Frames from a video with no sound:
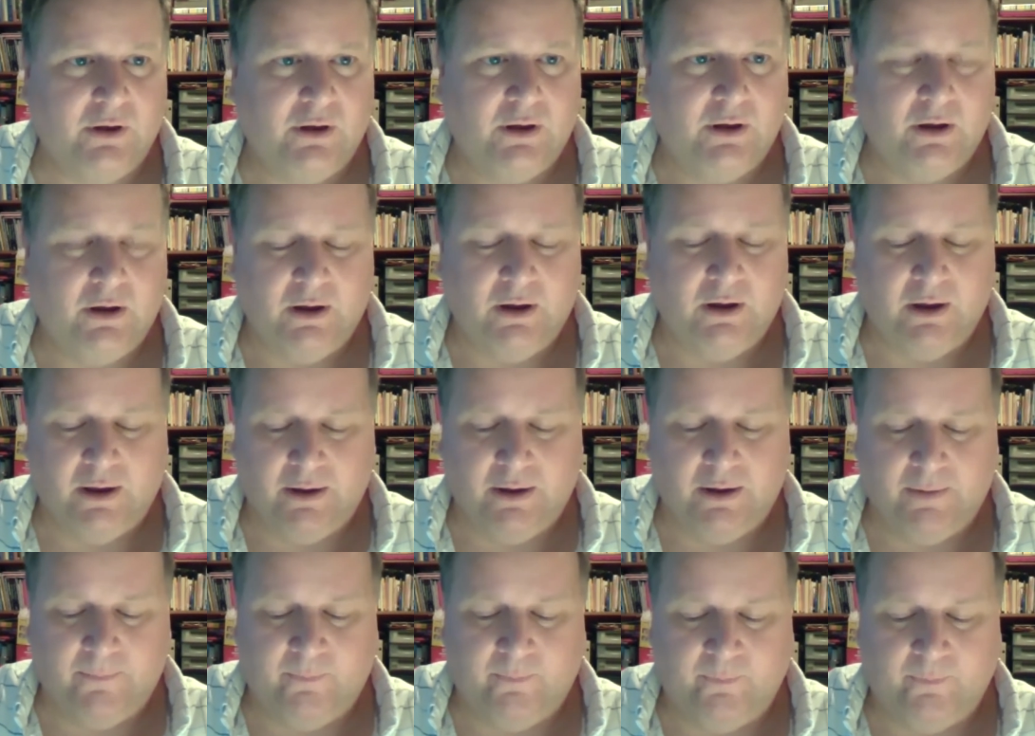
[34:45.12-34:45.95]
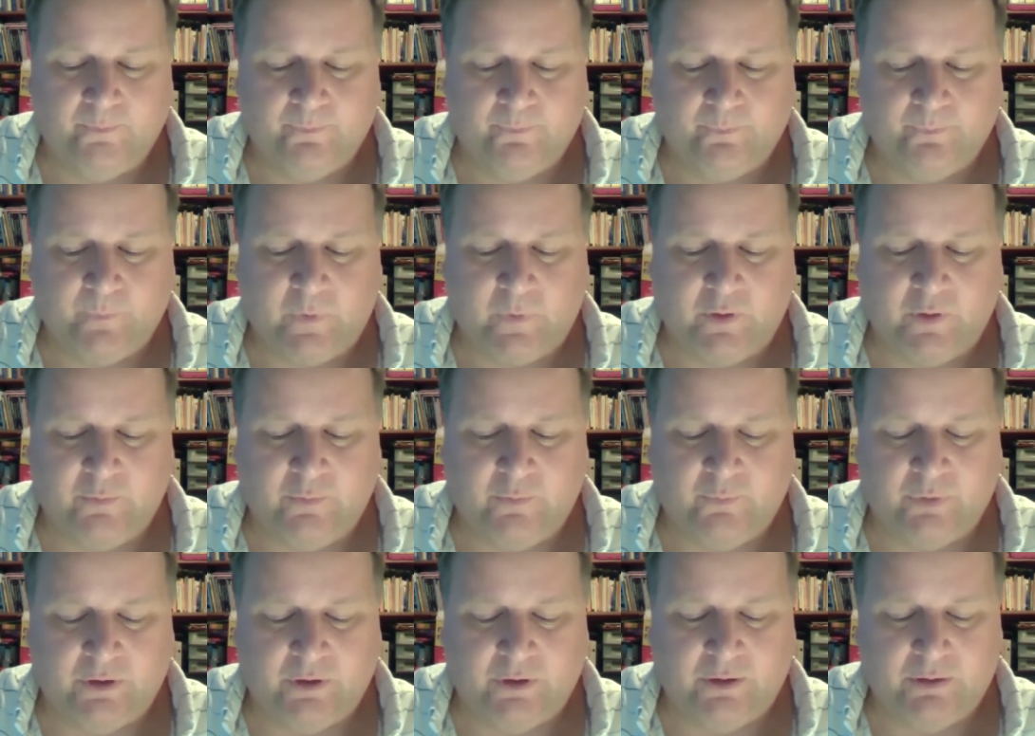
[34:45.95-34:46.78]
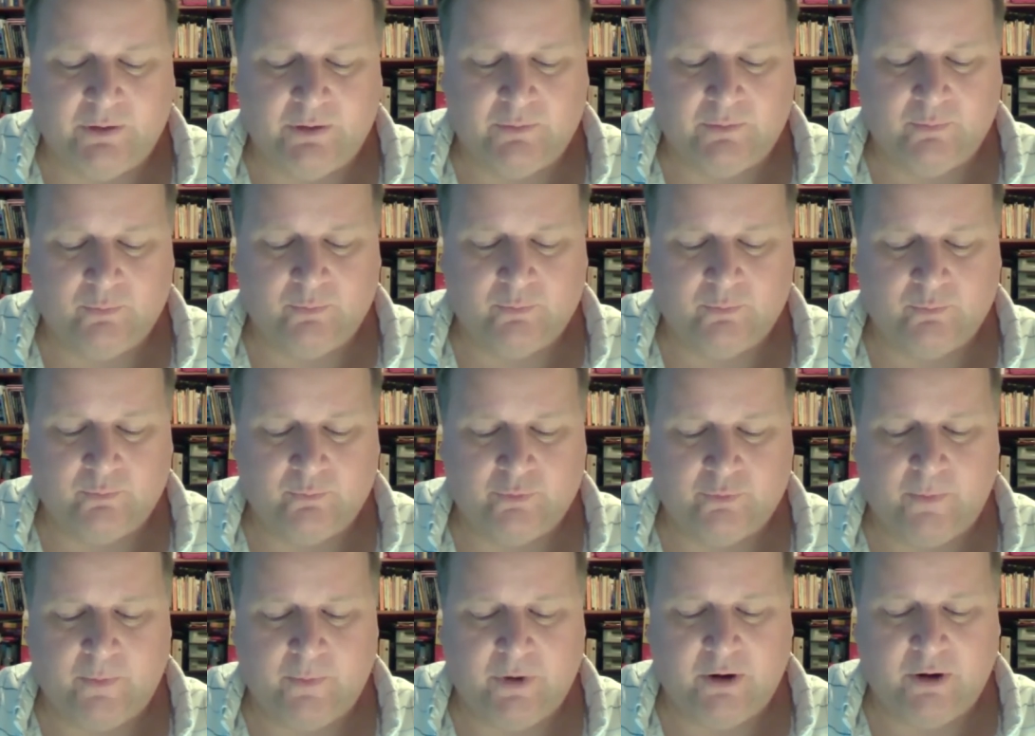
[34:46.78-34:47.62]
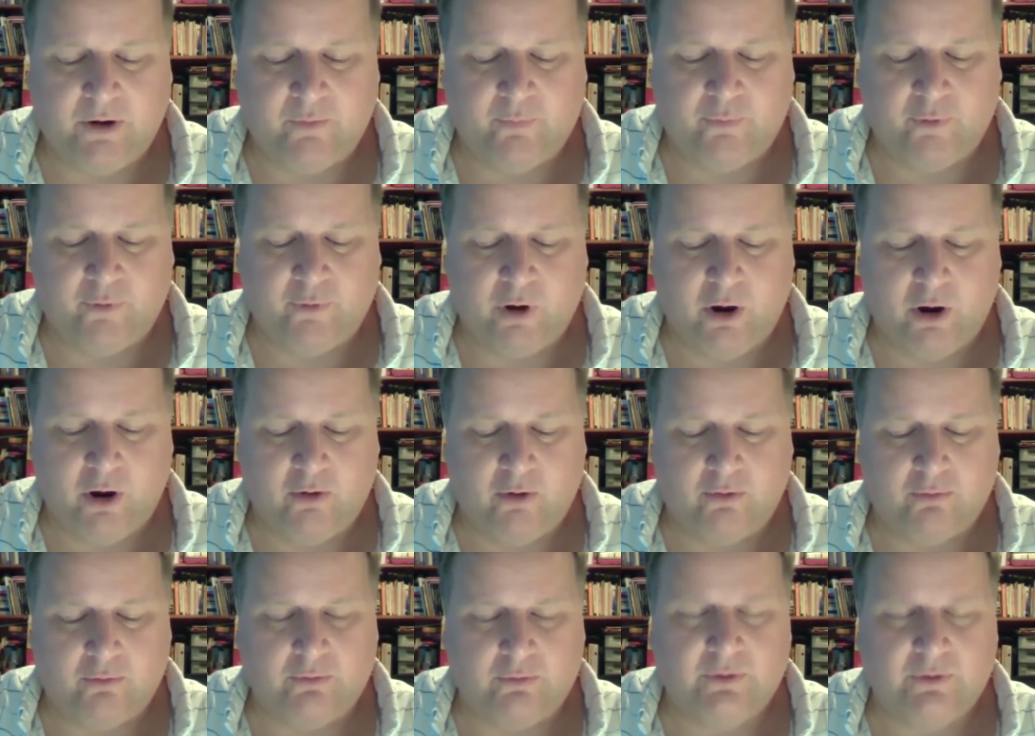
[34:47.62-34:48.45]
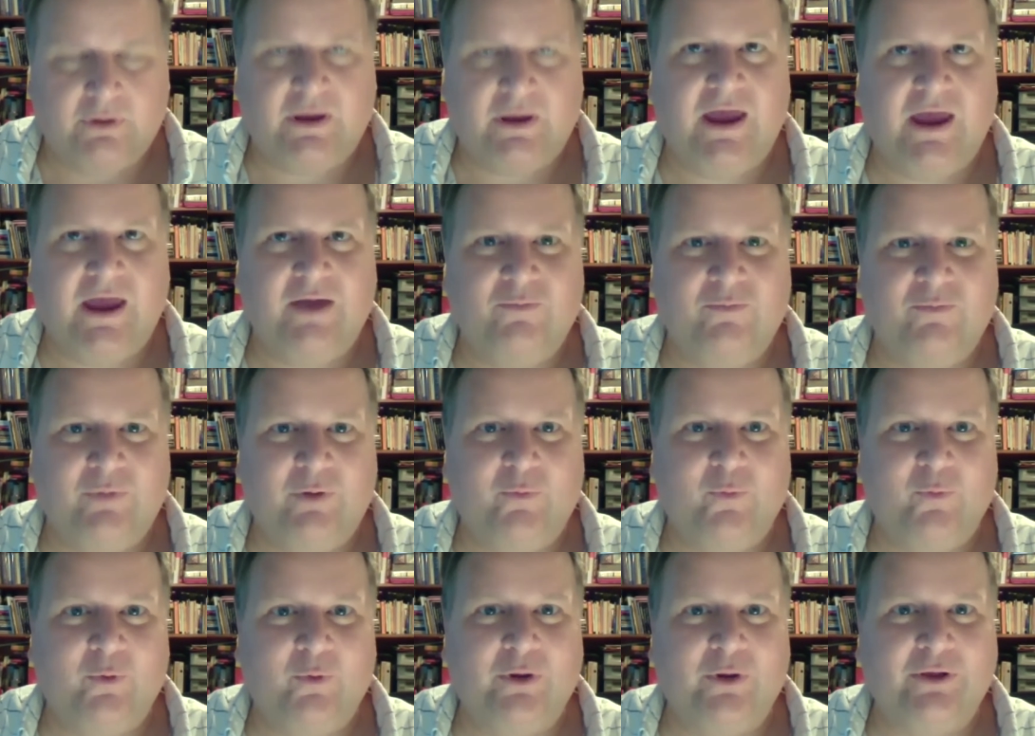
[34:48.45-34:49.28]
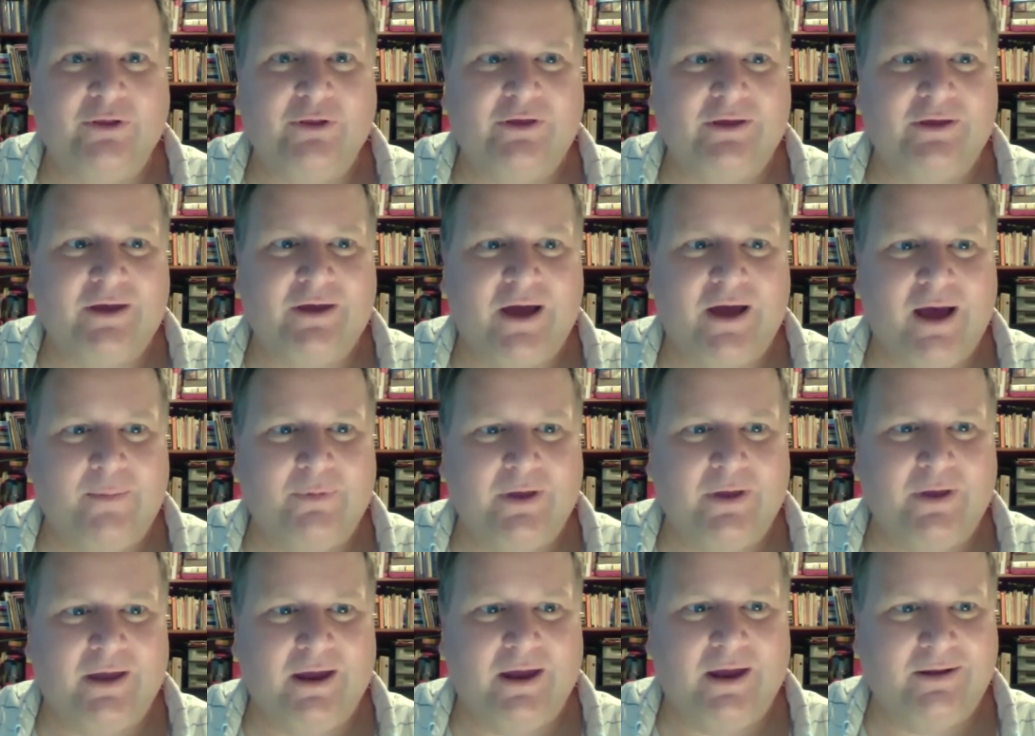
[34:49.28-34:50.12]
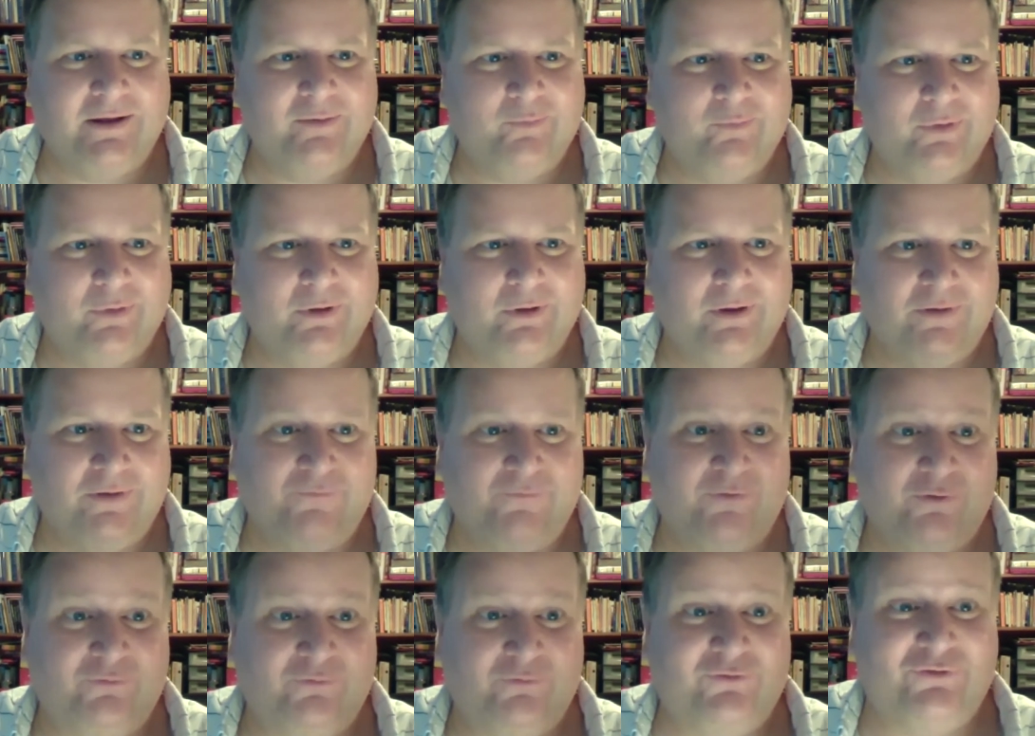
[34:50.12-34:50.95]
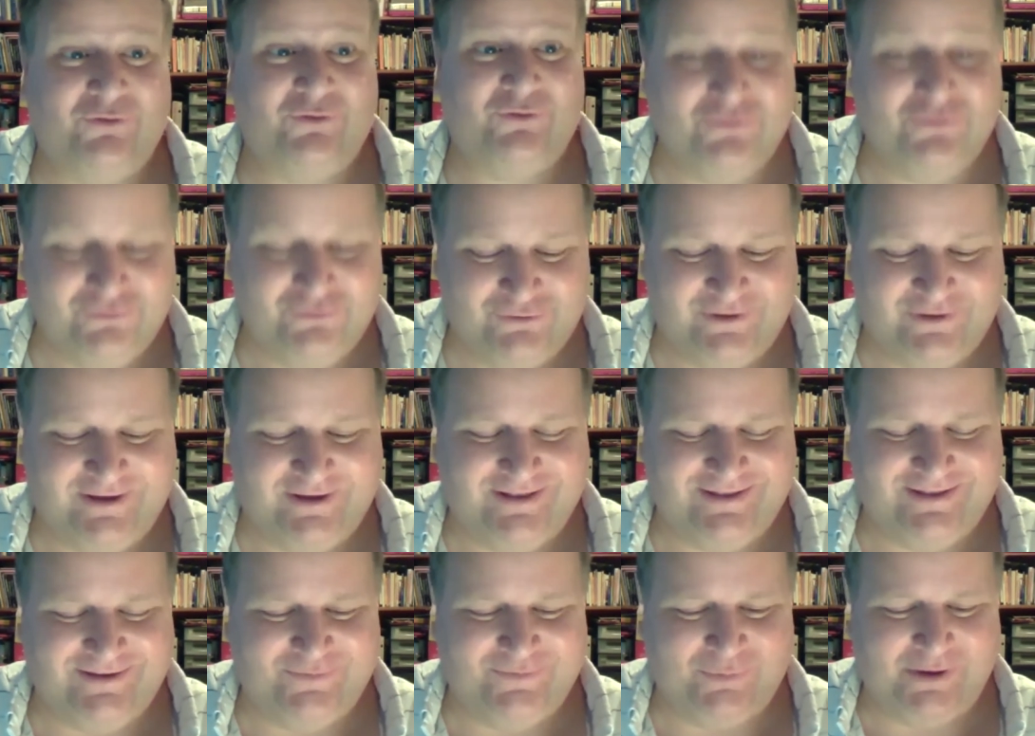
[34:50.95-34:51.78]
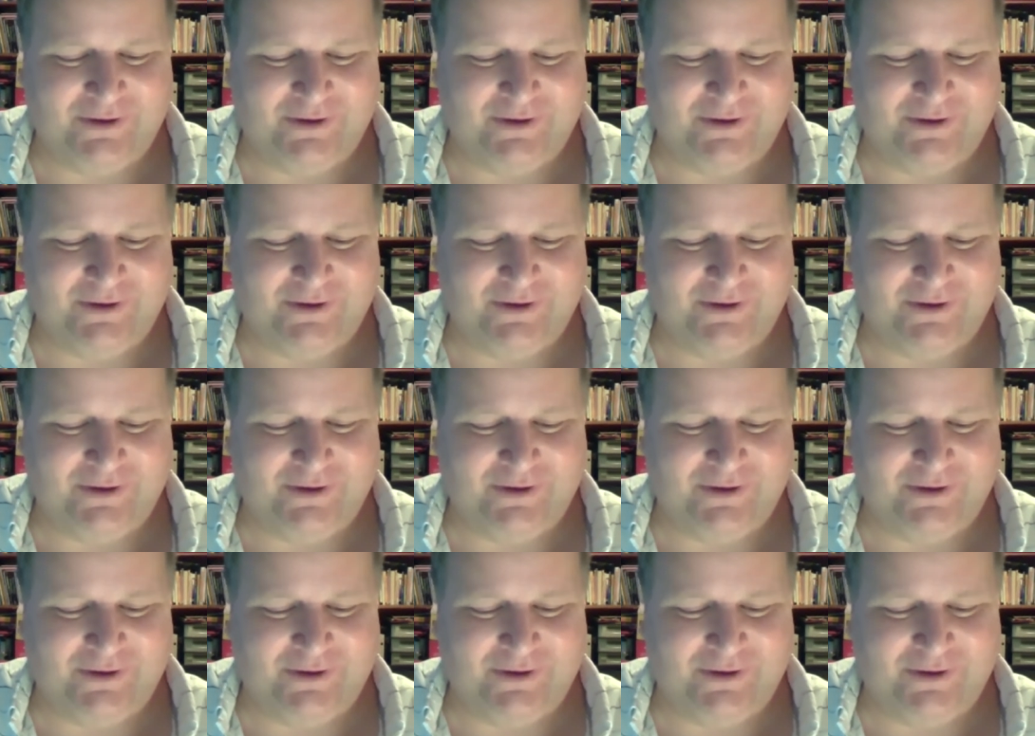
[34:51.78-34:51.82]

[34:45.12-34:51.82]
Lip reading: The Premiere Pro can be really complicated, but if you choose it to be,